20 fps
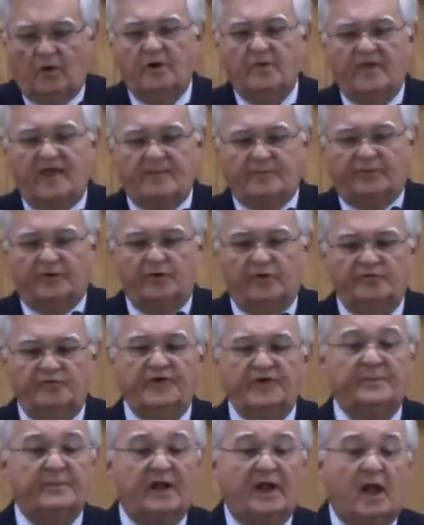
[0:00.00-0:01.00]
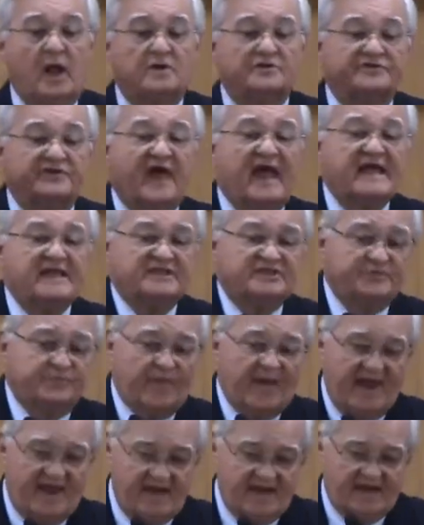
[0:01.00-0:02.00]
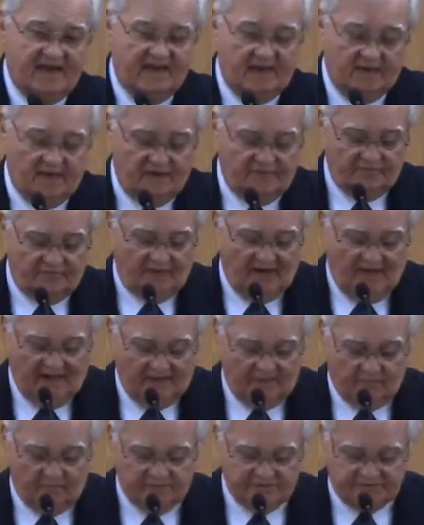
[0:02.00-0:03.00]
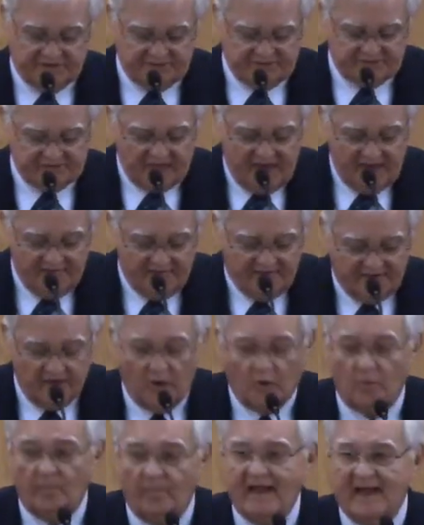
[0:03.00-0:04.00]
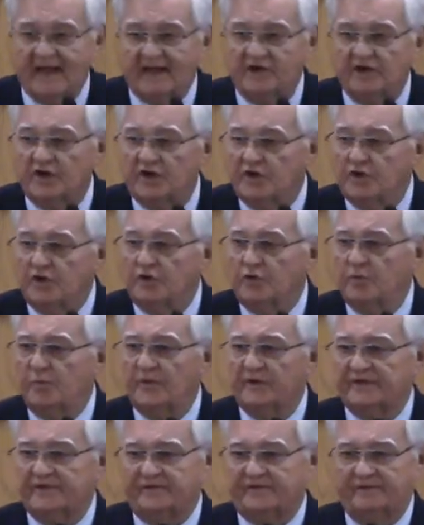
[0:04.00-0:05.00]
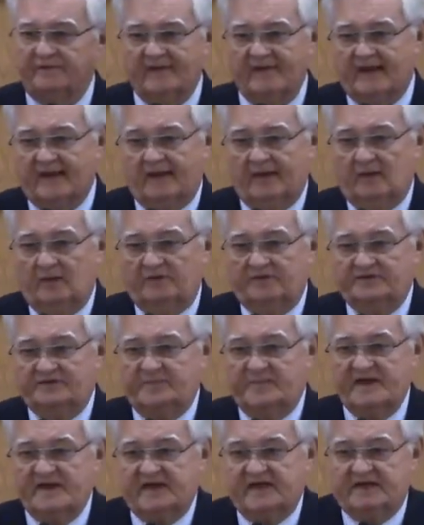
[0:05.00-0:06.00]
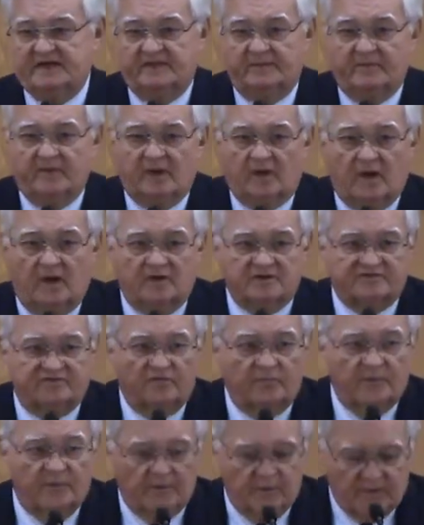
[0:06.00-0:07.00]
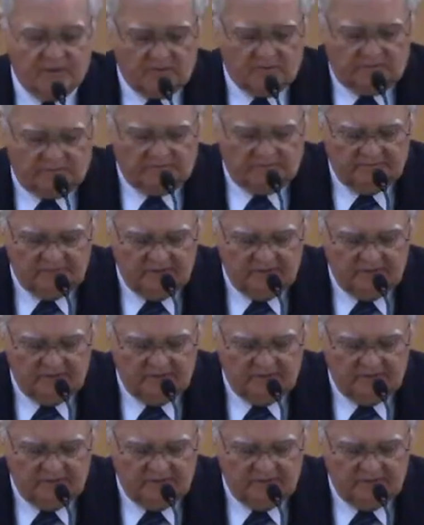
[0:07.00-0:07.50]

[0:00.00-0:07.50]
and they proved it because they spake in other languages that no man knew, but they could only speak in them because of a miracle.